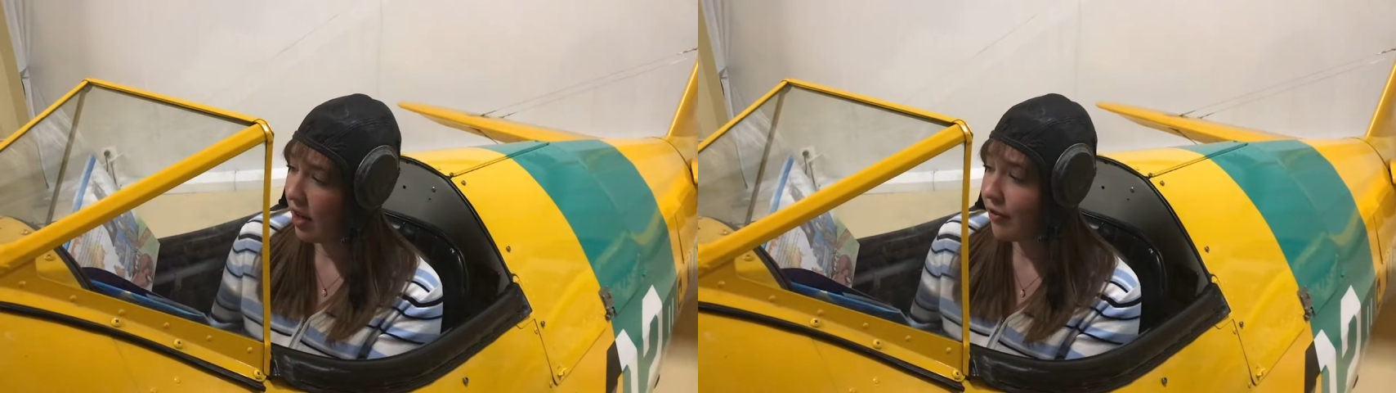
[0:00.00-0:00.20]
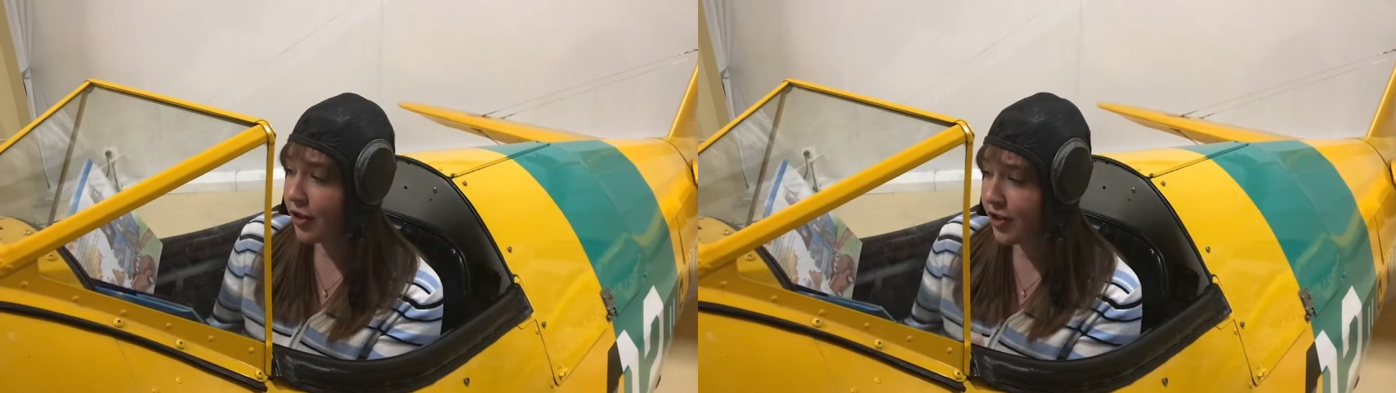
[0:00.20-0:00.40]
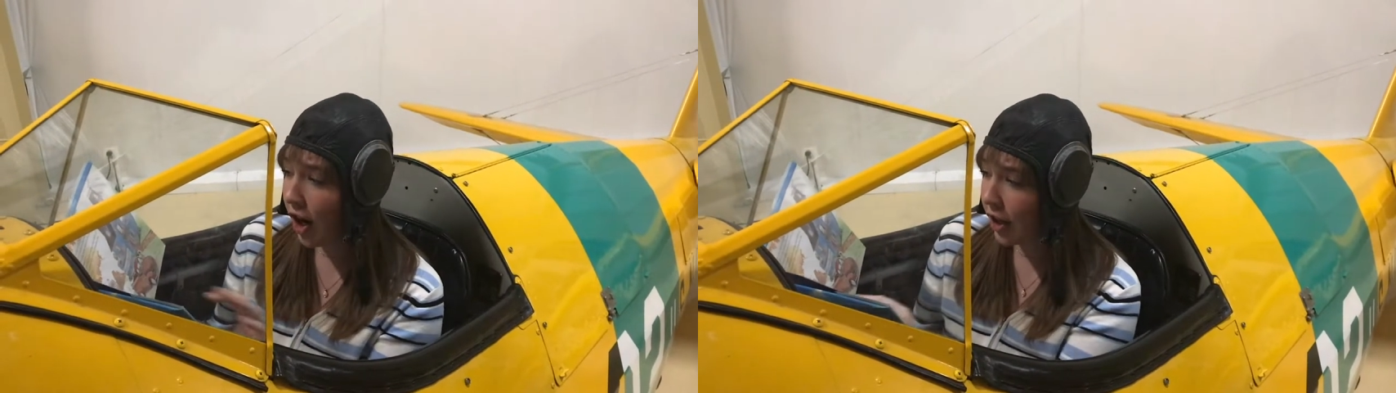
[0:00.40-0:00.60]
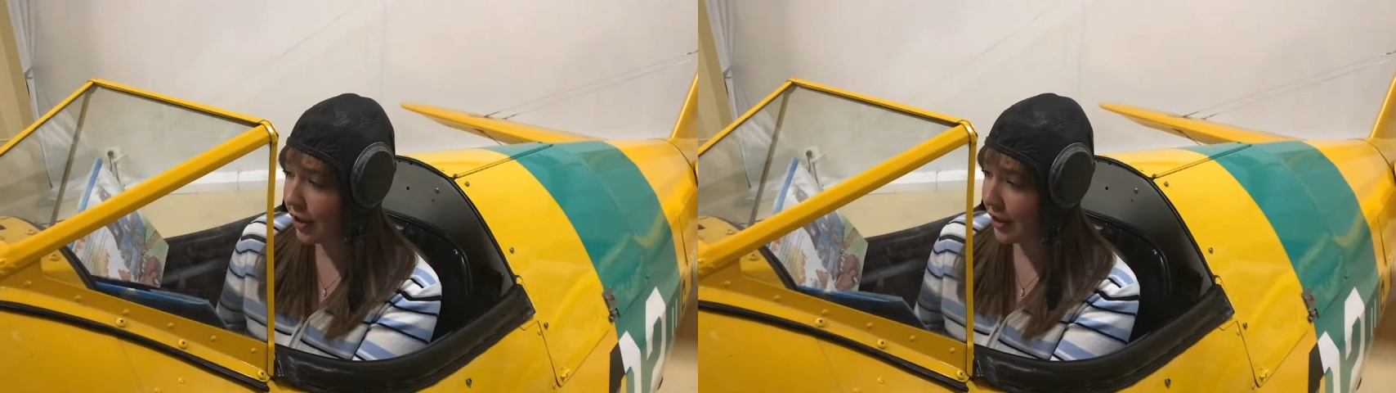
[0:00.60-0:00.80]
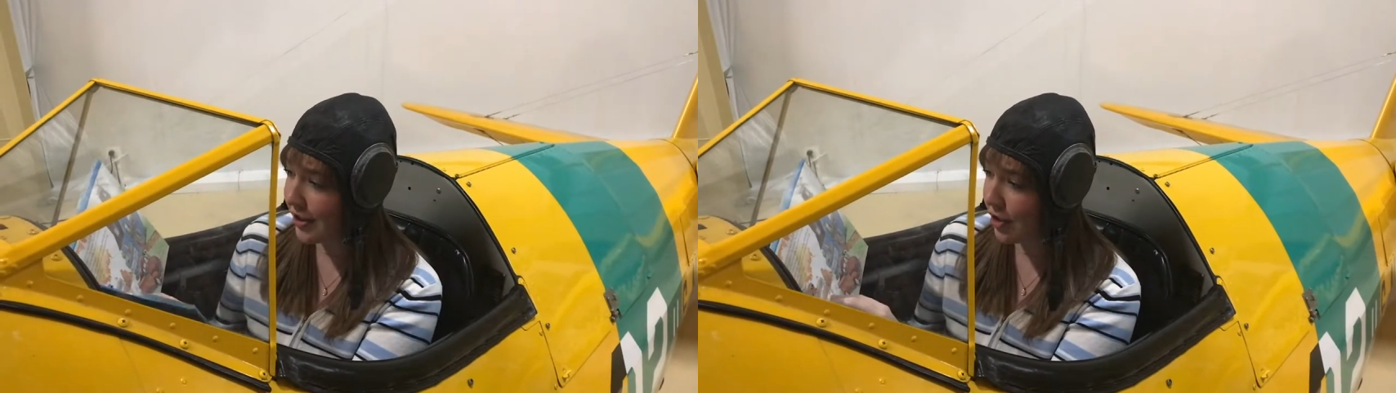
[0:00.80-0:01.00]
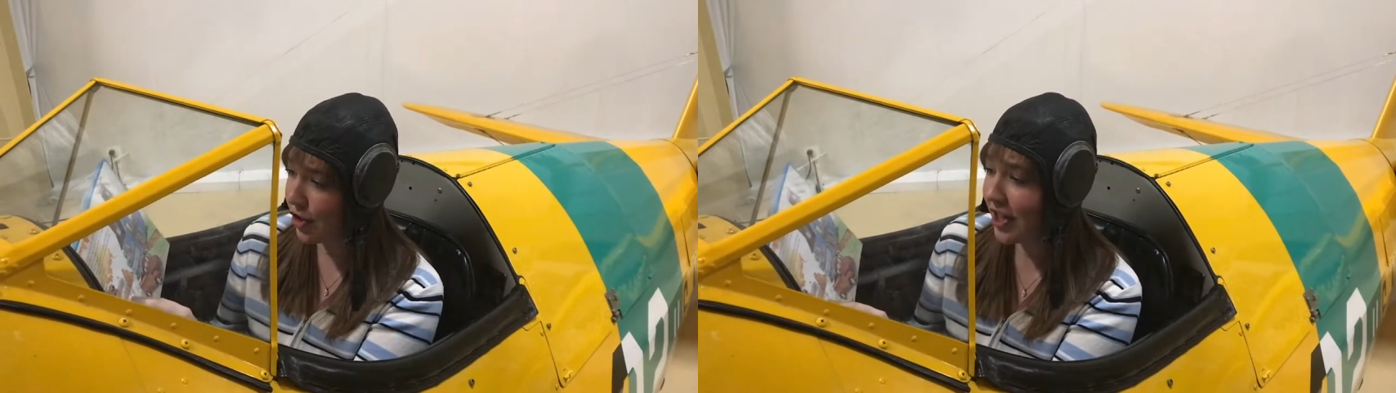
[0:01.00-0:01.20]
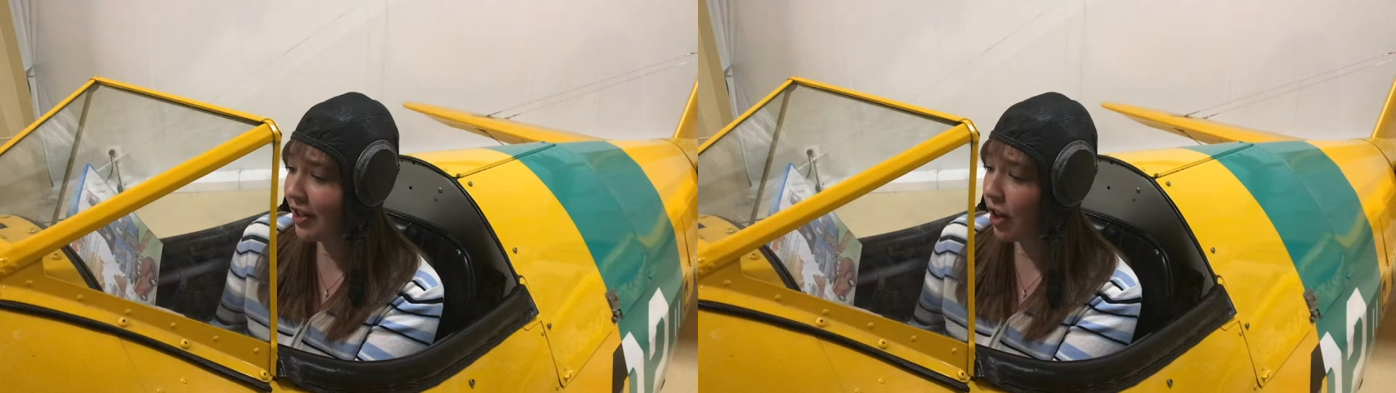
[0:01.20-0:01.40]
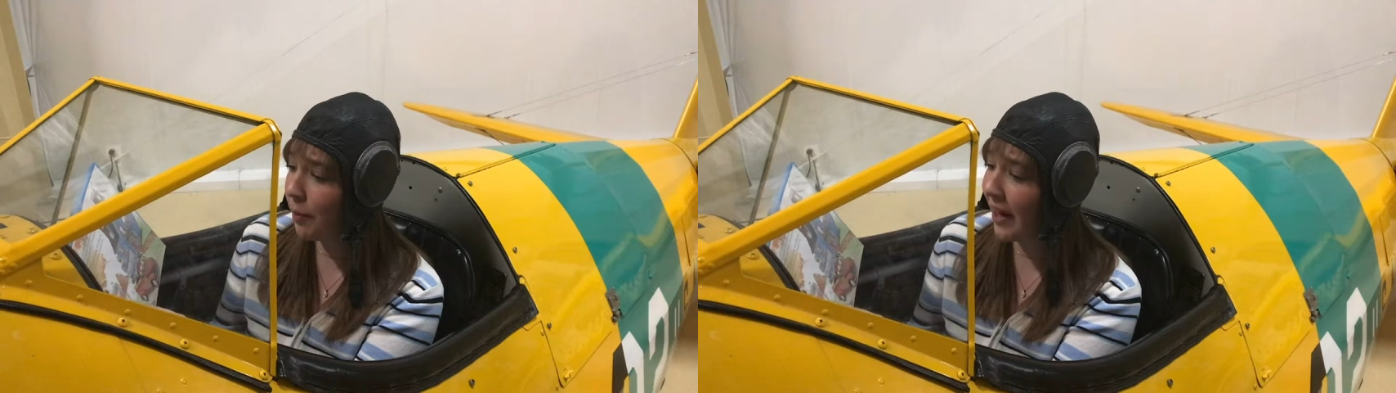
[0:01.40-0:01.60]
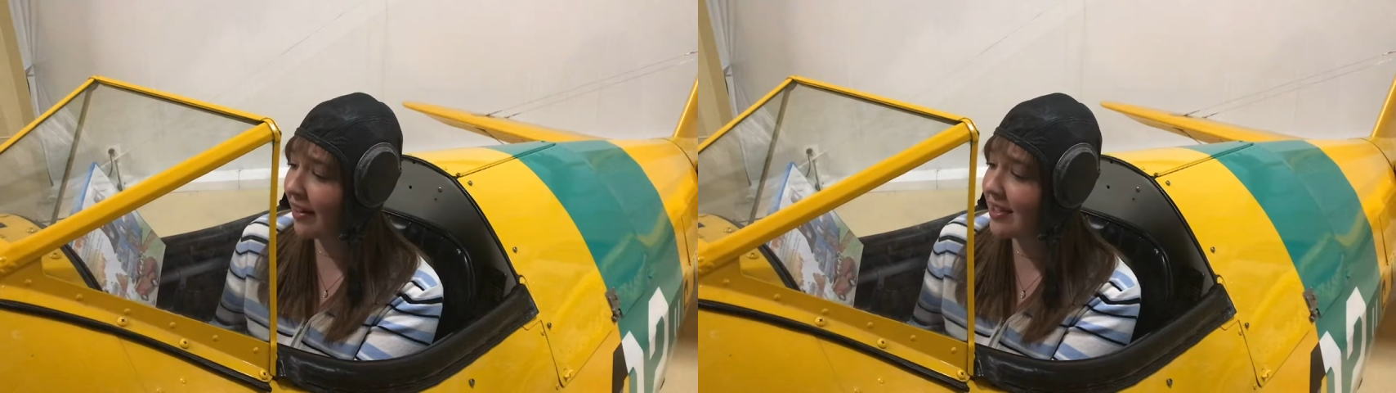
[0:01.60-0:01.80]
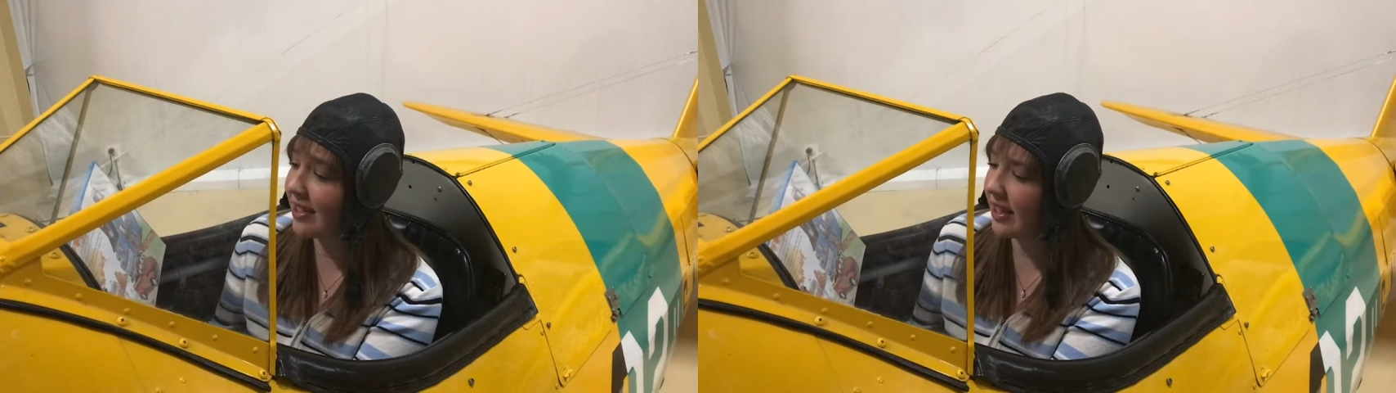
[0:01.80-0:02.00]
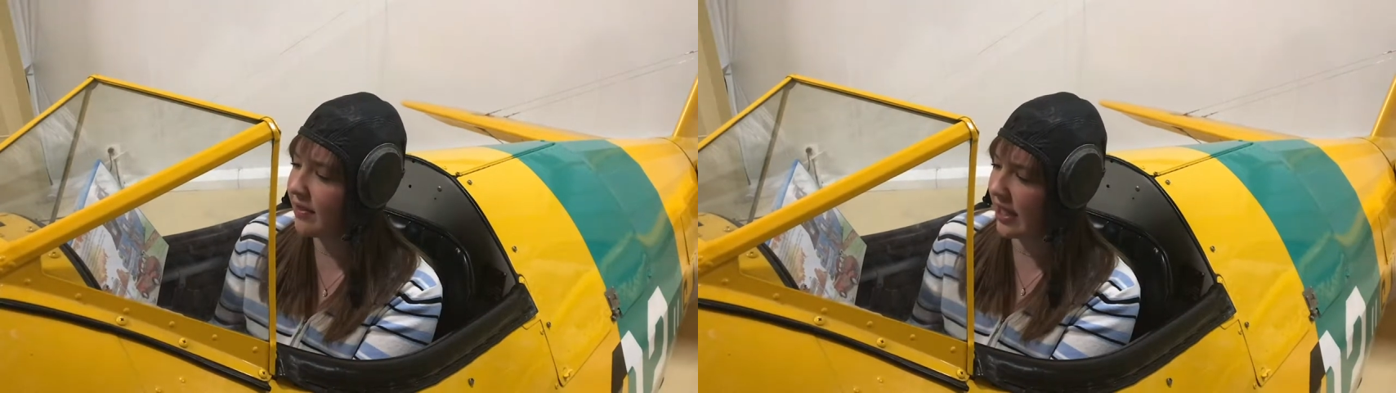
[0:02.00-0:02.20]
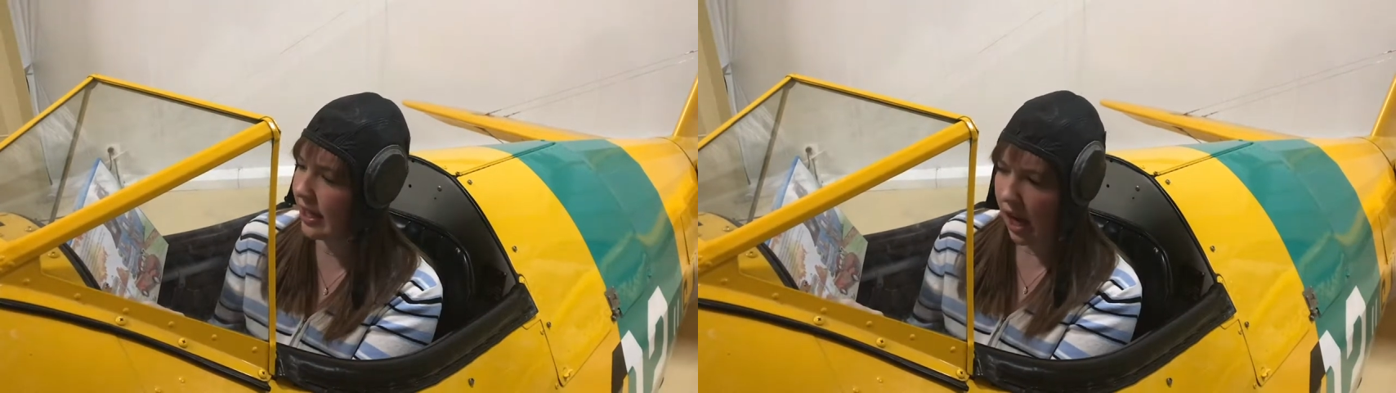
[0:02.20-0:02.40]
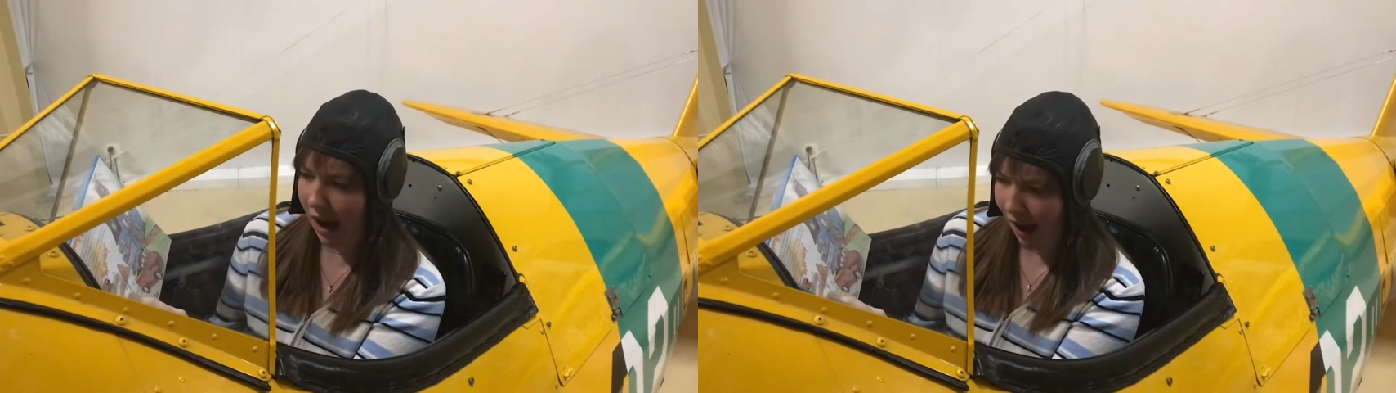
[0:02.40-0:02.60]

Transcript: For starters, she and her parents lived in an